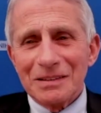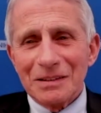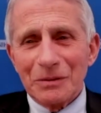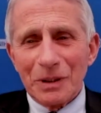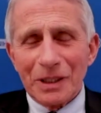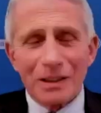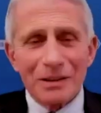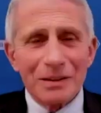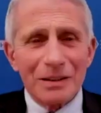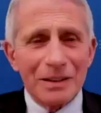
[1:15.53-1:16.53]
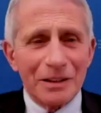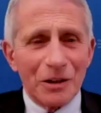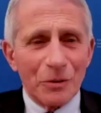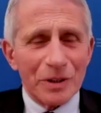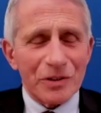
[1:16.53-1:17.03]
Well, you
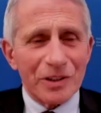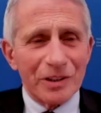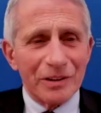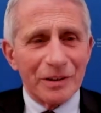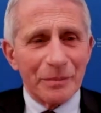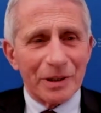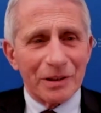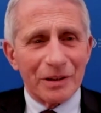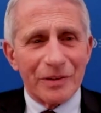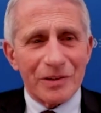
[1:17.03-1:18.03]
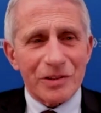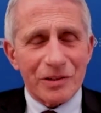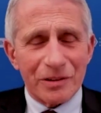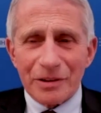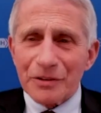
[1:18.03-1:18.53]
know, we're still in the middle of this
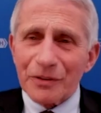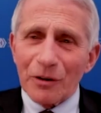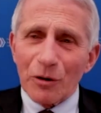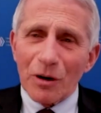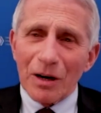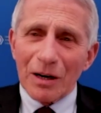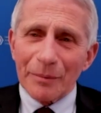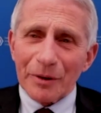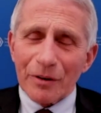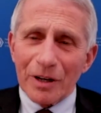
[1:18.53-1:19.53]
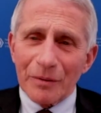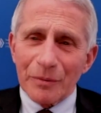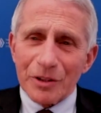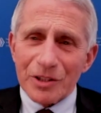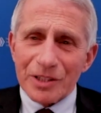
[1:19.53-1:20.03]
surge for Omicron,
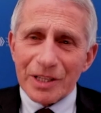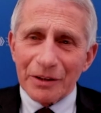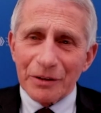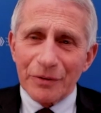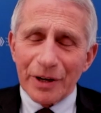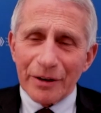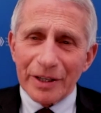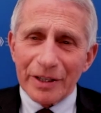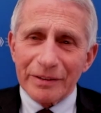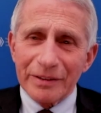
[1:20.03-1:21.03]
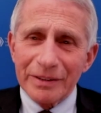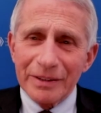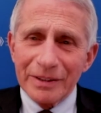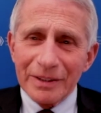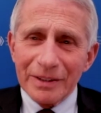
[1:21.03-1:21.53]
which is that new variant.
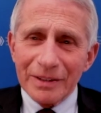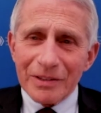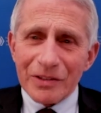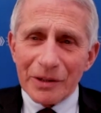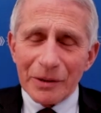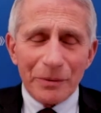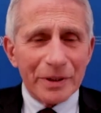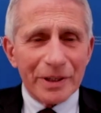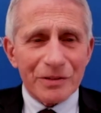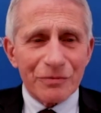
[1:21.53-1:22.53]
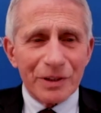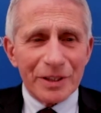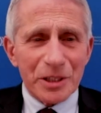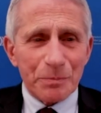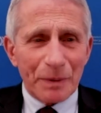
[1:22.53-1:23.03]
So it's
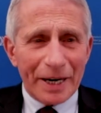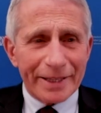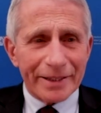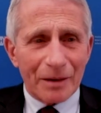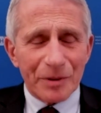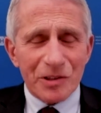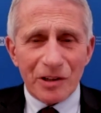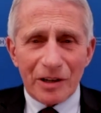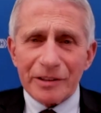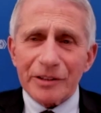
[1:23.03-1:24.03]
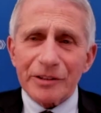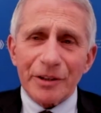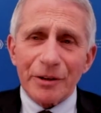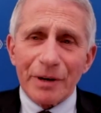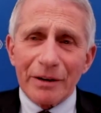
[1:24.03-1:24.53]
really spiked up. It's starting to
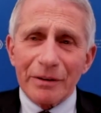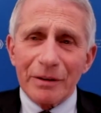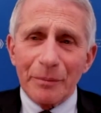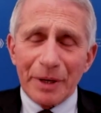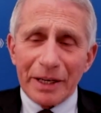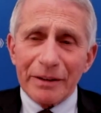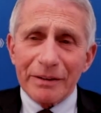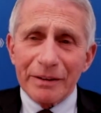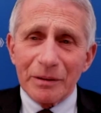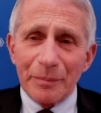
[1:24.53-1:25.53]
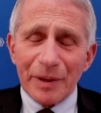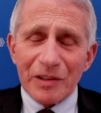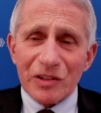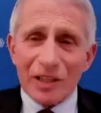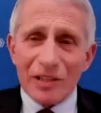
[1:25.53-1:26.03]
turn around a bit in the big
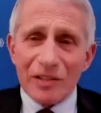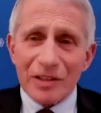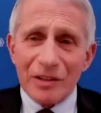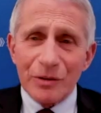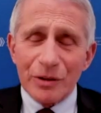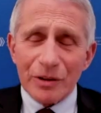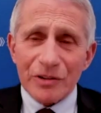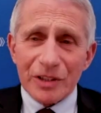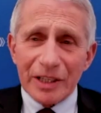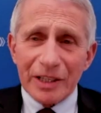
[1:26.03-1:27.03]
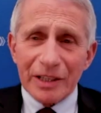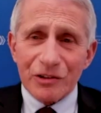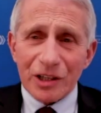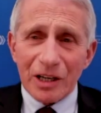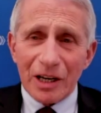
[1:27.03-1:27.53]
cities in New York City and
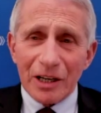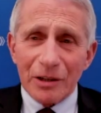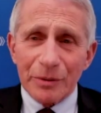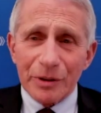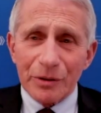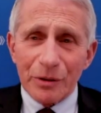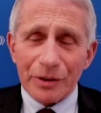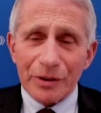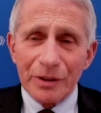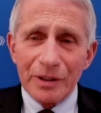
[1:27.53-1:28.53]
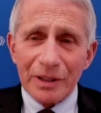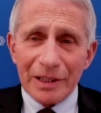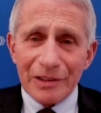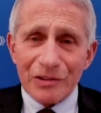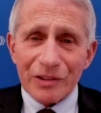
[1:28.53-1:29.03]
Chicago in the
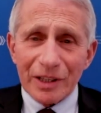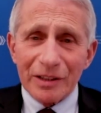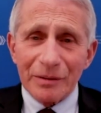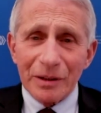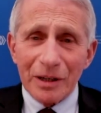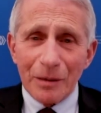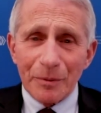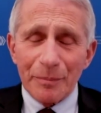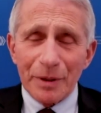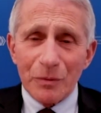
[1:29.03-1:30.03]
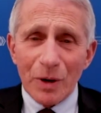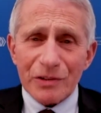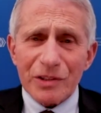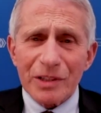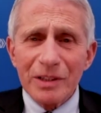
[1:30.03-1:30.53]
northeast and the upper Midwest